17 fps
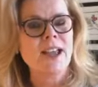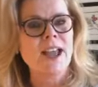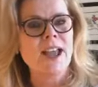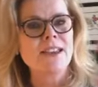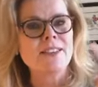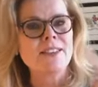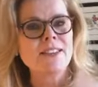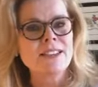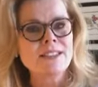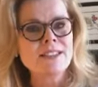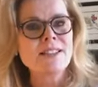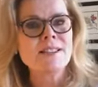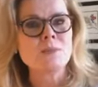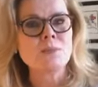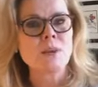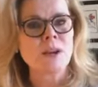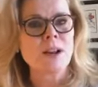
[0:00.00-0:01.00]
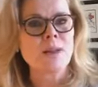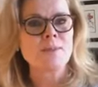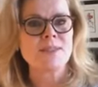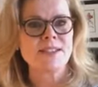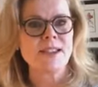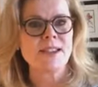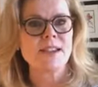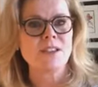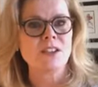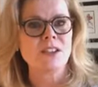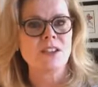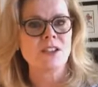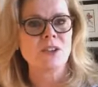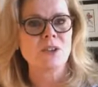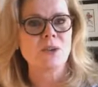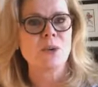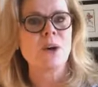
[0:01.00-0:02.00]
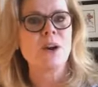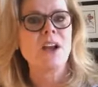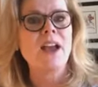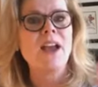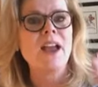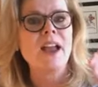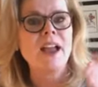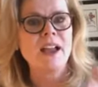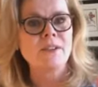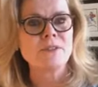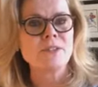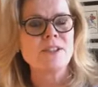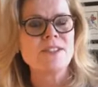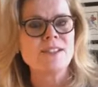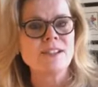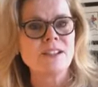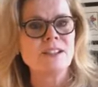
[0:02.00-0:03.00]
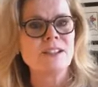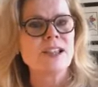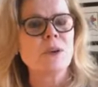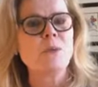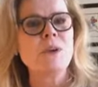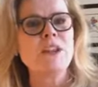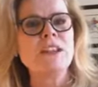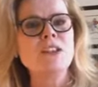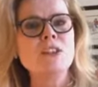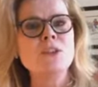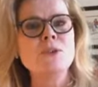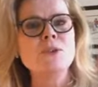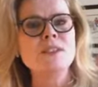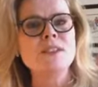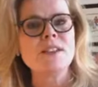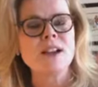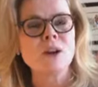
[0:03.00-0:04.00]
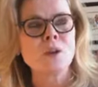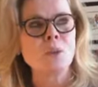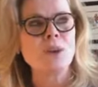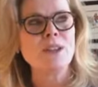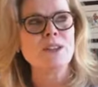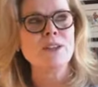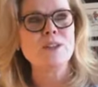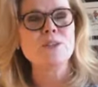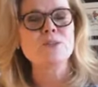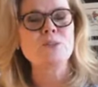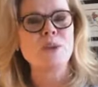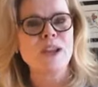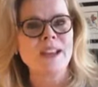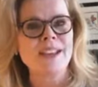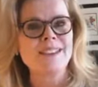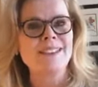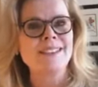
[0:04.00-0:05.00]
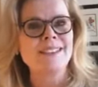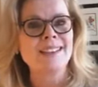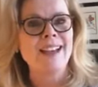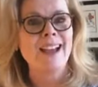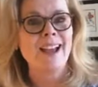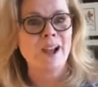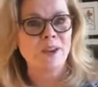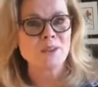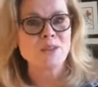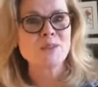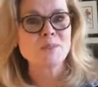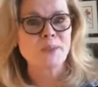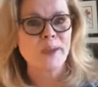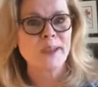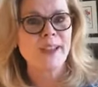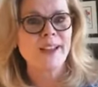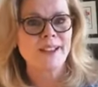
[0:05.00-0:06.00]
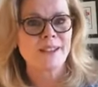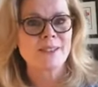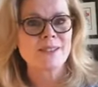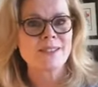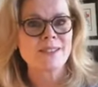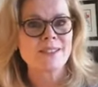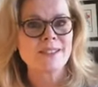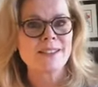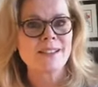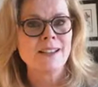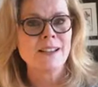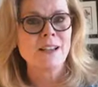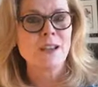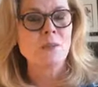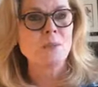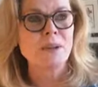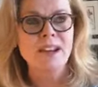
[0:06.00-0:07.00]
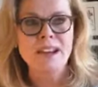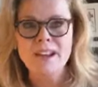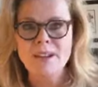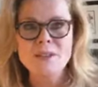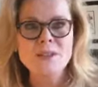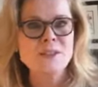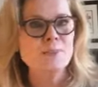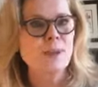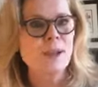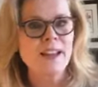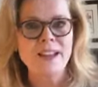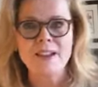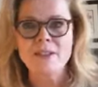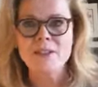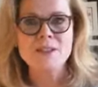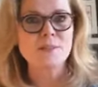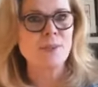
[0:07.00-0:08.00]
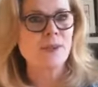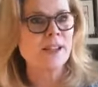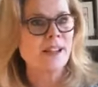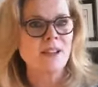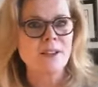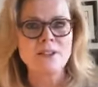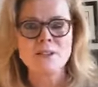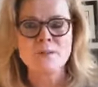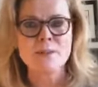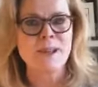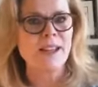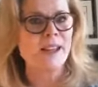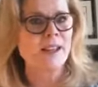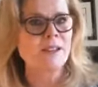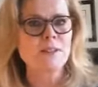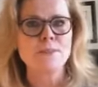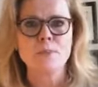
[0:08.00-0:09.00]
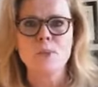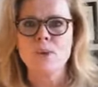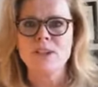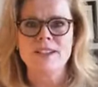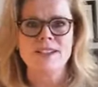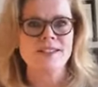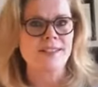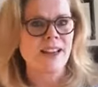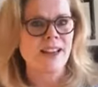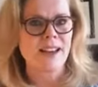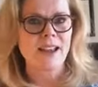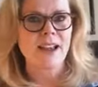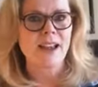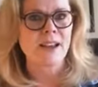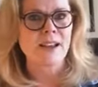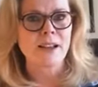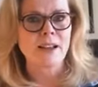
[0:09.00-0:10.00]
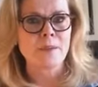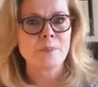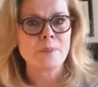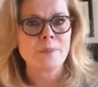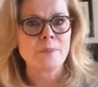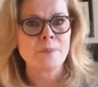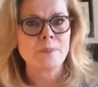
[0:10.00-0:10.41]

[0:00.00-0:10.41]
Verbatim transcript: And this is what I'm saying to you. Every single day, we lose we lose weight ounce by ounce. But ounce by ounce by ounce by ounce, boy, does that add up.